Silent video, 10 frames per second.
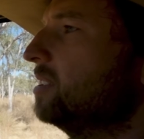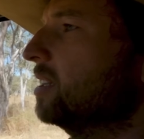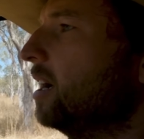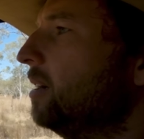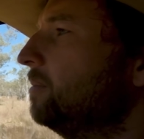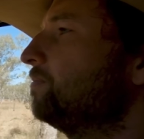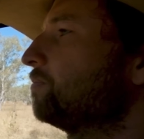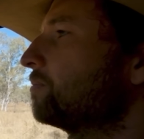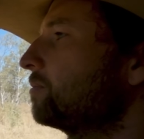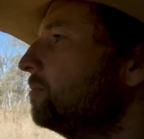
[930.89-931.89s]
So
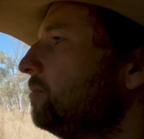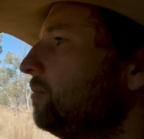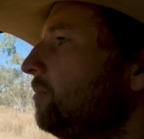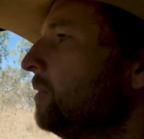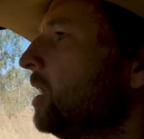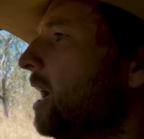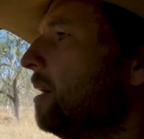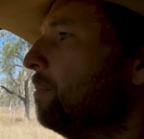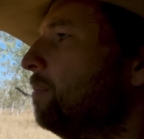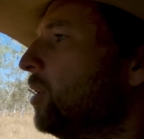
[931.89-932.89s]

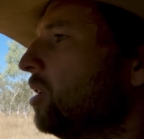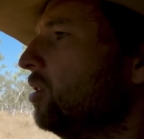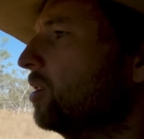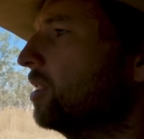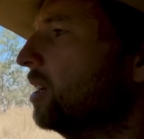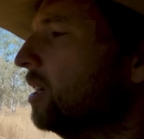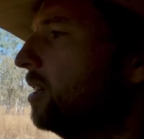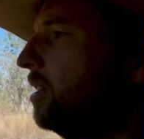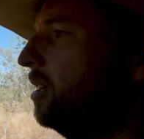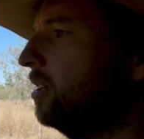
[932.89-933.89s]
yeah, by the look of the
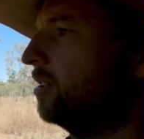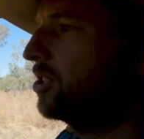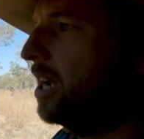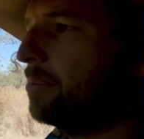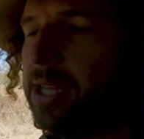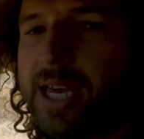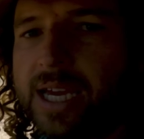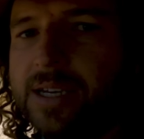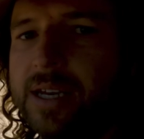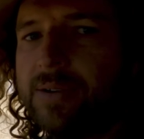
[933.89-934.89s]
shape of the
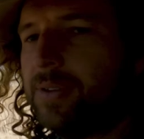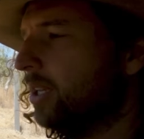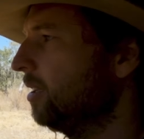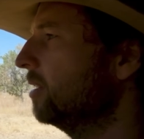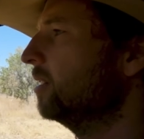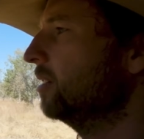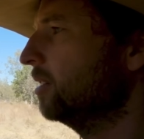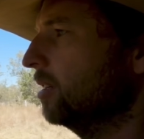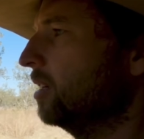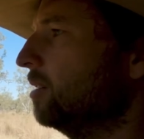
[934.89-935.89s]
head and everything,
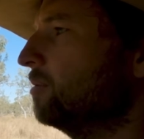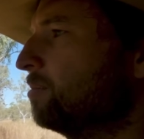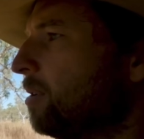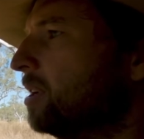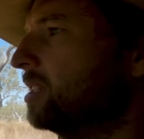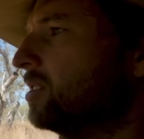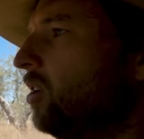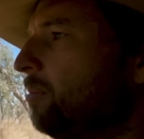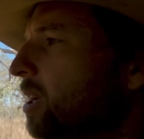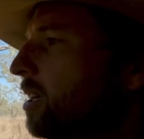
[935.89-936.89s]
it was probably a
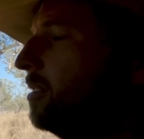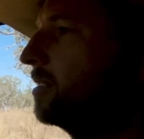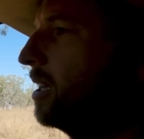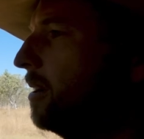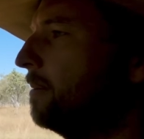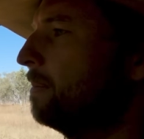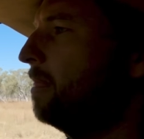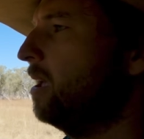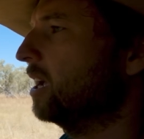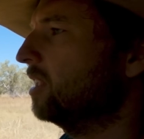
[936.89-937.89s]
taipan. So
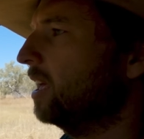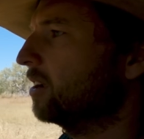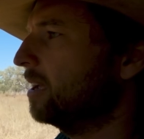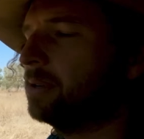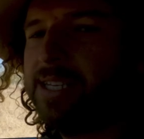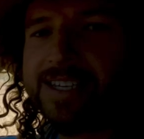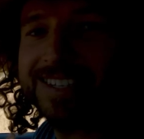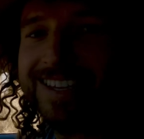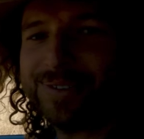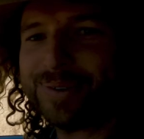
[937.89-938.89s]
yeah, glad I kept my
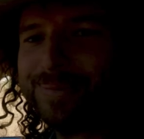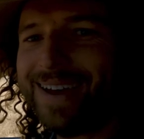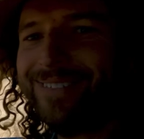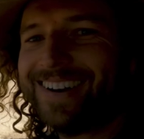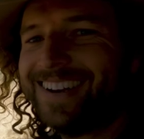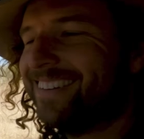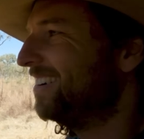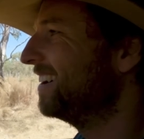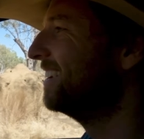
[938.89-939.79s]
distance from that one anyway.